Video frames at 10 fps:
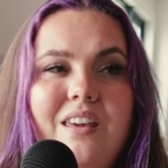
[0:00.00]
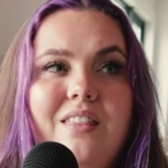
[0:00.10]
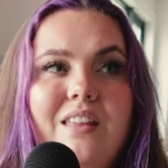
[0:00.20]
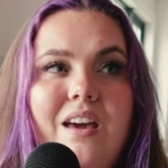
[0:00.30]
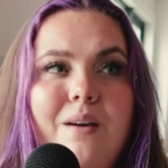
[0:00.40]

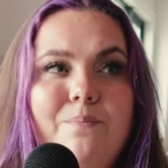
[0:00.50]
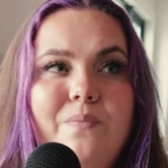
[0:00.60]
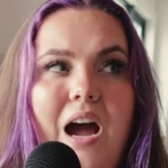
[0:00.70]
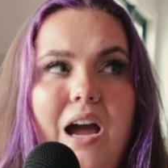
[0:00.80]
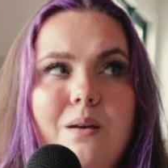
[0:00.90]
think that
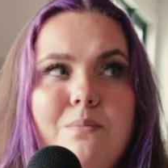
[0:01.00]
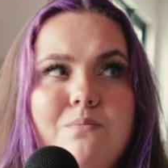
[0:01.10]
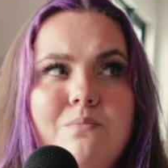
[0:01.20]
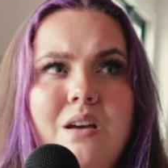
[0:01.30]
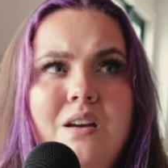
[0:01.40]
I
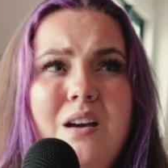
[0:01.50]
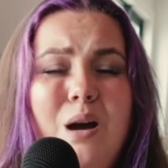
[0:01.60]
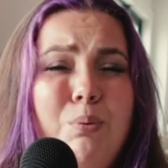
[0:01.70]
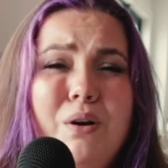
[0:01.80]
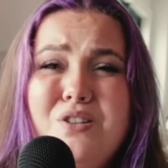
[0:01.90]
am
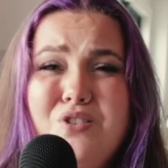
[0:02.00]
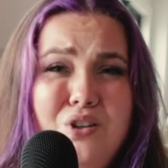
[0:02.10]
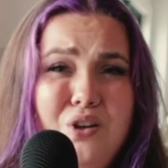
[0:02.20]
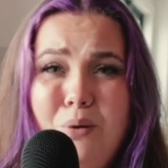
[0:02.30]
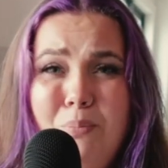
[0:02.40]
a pretty
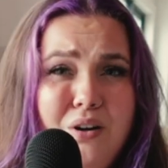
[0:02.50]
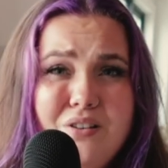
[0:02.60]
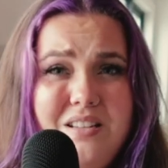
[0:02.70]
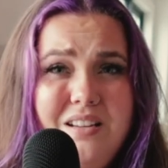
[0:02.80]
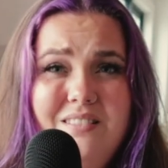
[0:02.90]
secure
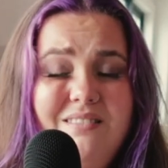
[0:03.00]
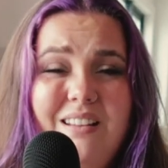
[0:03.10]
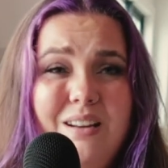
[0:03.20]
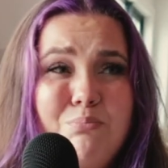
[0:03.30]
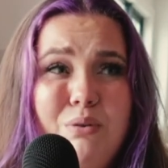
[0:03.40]
person
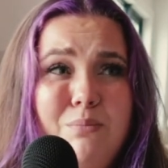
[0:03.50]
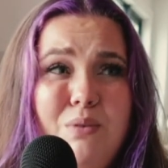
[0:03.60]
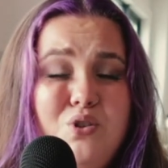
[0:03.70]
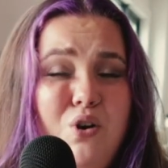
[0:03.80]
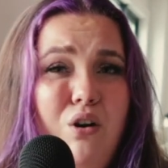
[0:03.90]
in pretty
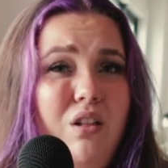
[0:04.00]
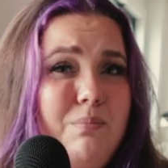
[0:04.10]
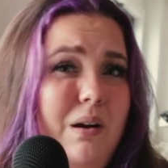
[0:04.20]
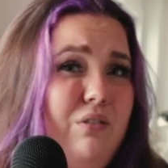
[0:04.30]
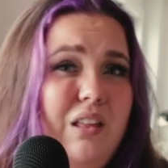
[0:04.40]
much all
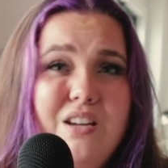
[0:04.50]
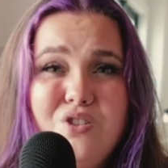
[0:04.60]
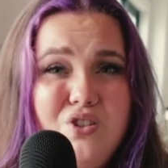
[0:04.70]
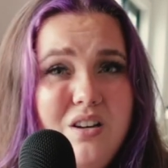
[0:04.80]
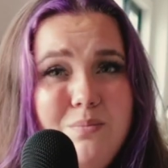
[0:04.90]
of my
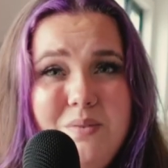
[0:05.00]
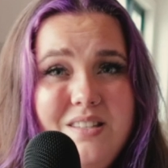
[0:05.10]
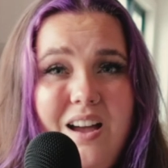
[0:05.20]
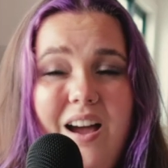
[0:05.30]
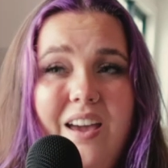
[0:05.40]

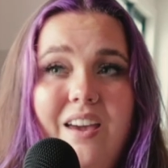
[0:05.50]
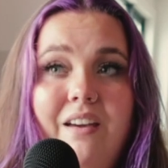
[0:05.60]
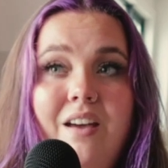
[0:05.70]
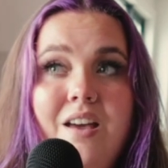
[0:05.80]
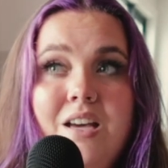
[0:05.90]
relationships.
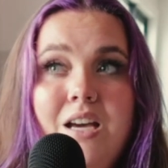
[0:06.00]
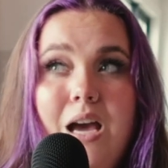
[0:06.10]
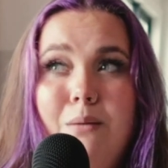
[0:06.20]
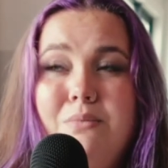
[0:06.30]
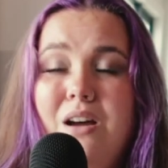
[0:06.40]
I
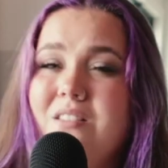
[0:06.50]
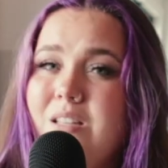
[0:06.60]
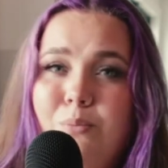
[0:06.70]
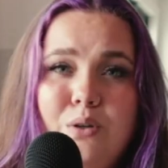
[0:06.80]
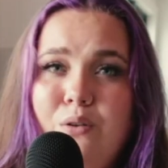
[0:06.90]
am not
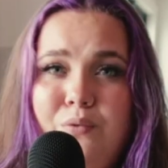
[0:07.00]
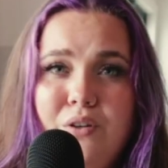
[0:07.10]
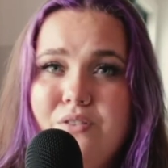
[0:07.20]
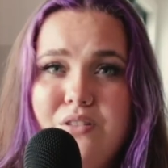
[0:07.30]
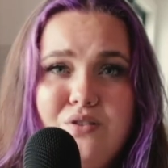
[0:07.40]
someone who
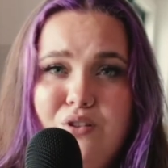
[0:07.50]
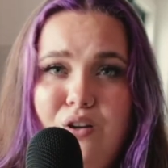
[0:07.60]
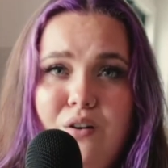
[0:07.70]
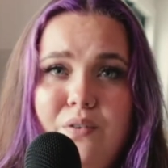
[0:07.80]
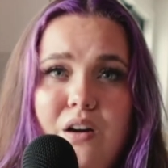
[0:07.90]
feels
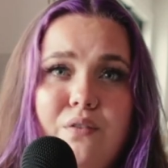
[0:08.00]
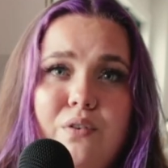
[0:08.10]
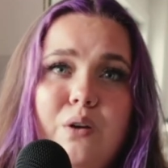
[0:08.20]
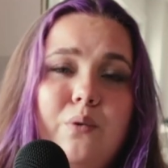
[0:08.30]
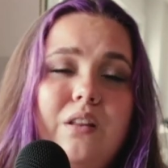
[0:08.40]
insecure very
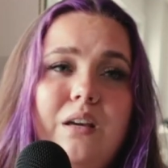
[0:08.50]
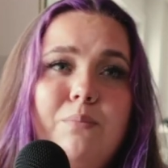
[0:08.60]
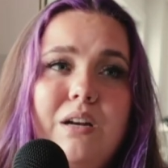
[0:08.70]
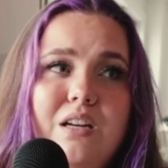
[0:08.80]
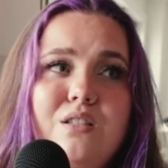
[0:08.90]
frequently,
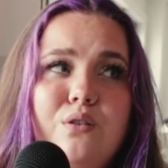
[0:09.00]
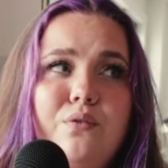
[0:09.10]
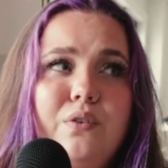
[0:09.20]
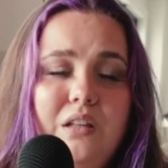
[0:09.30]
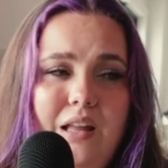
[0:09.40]
but I do
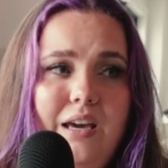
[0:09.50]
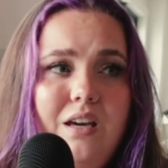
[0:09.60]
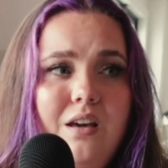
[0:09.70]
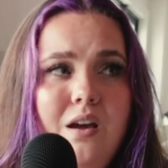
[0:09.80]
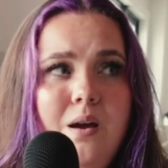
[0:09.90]
feel
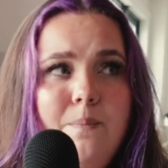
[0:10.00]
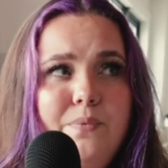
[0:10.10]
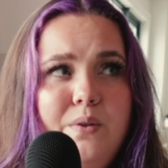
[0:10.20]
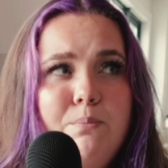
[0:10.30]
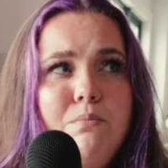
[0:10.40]
like
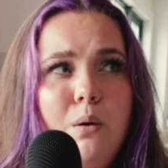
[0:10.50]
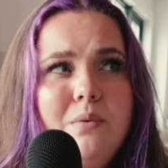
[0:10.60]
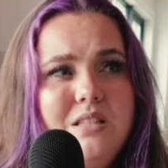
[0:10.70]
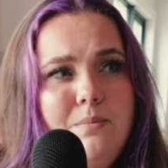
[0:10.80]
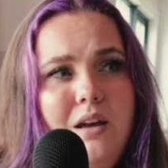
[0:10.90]
the
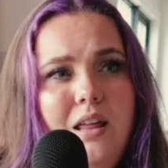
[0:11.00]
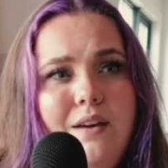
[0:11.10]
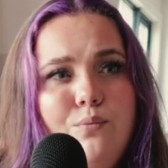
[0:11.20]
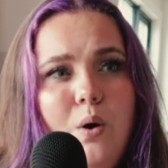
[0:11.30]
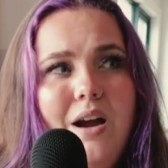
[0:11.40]
moments in my
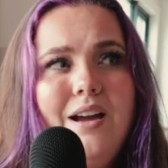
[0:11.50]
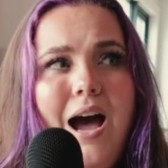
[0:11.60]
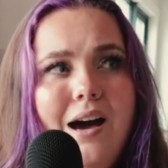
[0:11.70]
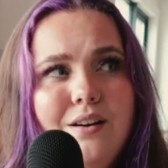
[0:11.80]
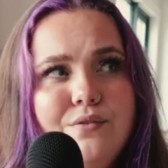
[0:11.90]
life where I
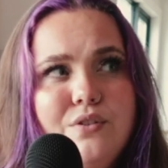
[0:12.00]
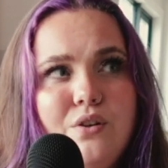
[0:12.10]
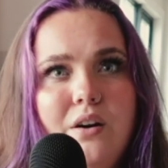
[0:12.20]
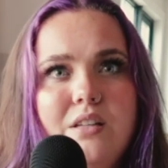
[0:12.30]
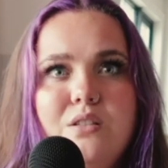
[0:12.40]
have
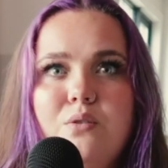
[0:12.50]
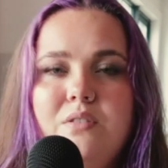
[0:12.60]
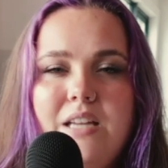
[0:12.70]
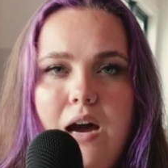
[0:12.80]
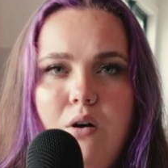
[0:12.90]
started to
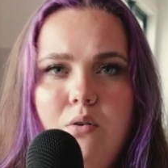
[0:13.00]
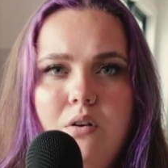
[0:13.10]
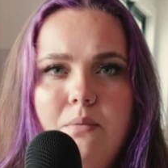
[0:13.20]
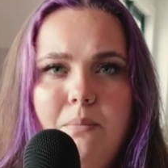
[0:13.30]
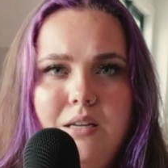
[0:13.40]
doubt
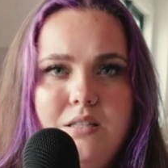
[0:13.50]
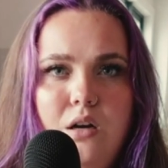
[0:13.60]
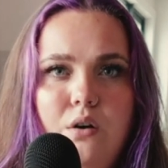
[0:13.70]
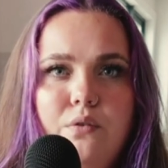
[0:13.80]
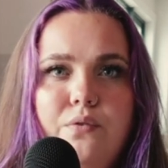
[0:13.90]

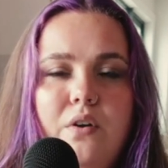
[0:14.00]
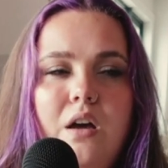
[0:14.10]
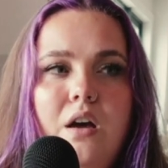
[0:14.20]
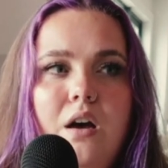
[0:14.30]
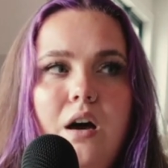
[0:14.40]
myself,
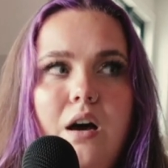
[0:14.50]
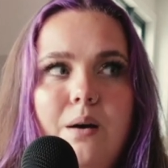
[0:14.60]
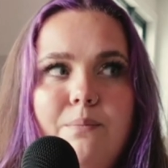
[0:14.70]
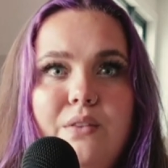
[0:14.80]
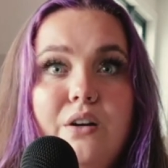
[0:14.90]

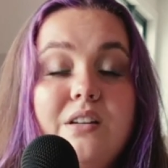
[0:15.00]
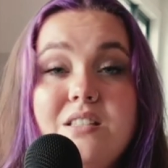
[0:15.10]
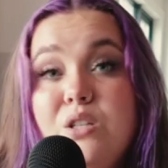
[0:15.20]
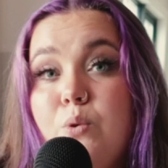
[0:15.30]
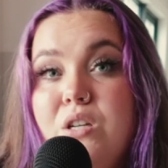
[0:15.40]
they're in
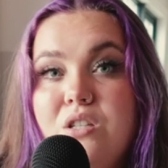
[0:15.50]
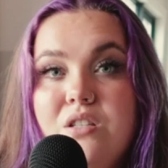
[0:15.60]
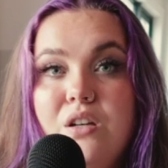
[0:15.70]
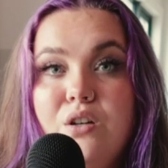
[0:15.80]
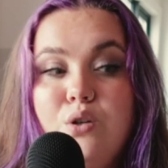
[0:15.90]

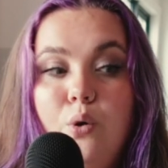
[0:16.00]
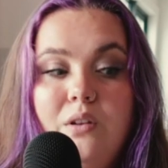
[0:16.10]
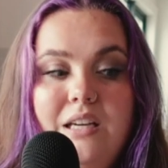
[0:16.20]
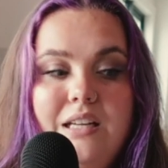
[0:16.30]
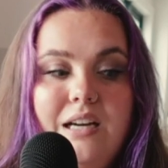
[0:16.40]
situations that are
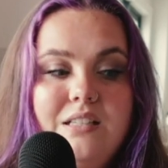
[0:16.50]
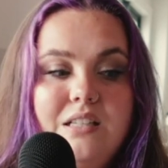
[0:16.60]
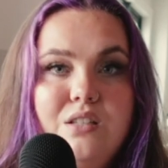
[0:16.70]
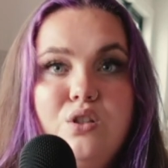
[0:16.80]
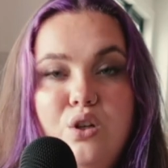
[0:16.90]
totally
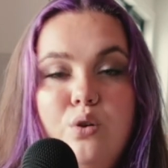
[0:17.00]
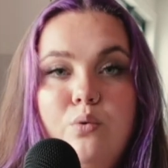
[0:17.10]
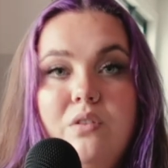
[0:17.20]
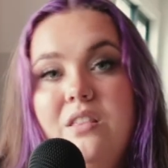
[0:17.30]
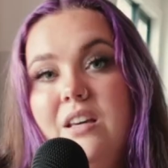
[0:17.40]
connected
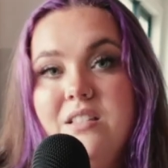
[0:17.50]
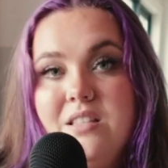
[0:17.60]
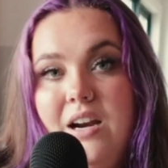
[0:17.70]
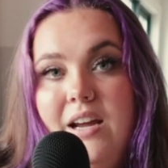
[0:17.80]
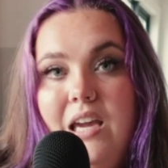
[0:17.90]
to the things
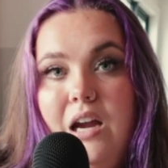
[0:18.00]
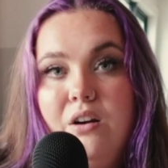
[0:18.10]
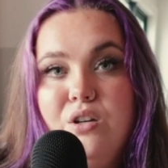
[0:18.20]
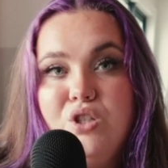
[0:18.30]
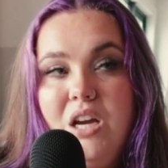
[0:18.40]
that I
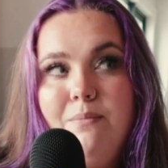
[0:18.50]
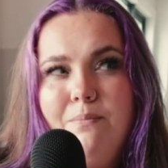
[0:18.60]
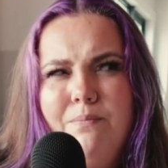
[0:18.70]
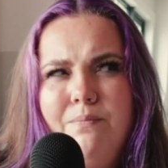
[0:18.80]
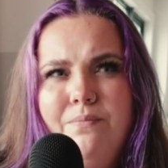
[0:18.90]
carry
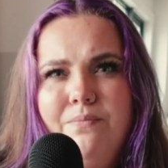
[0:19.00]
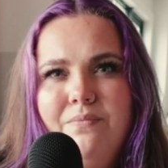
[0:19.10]
shame